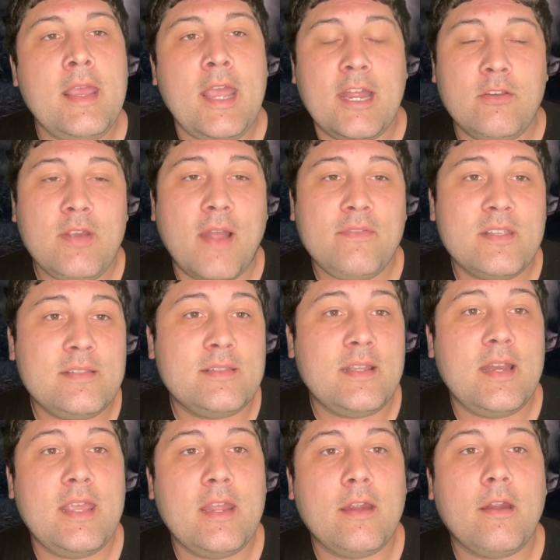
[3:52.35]
And you have to
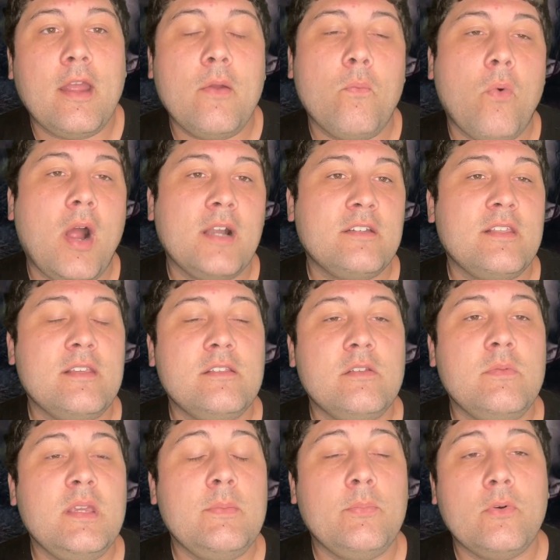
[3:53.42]
sit here and watch these two
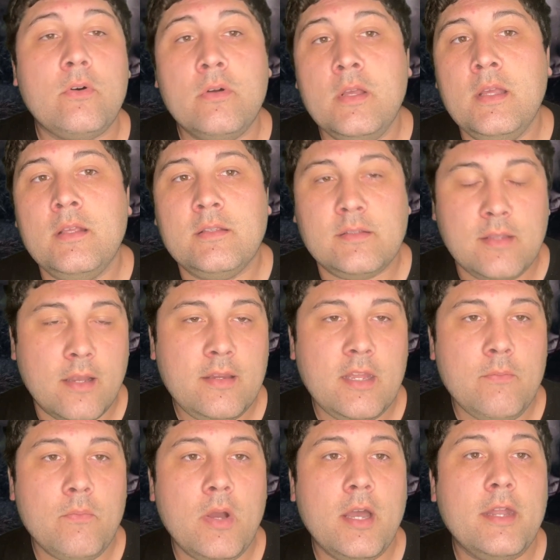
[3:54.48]
people stuck
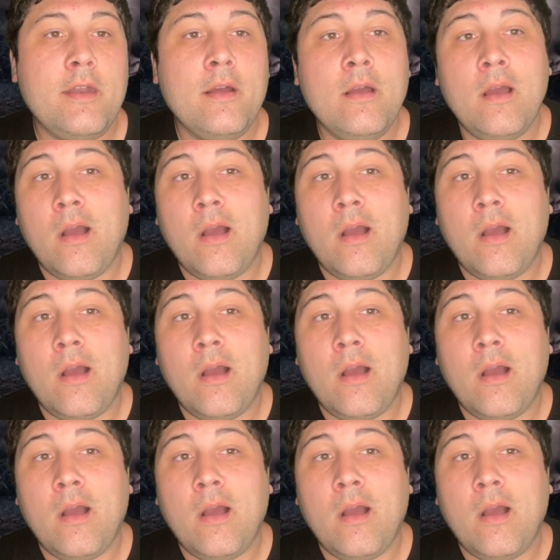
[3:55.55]
in mud,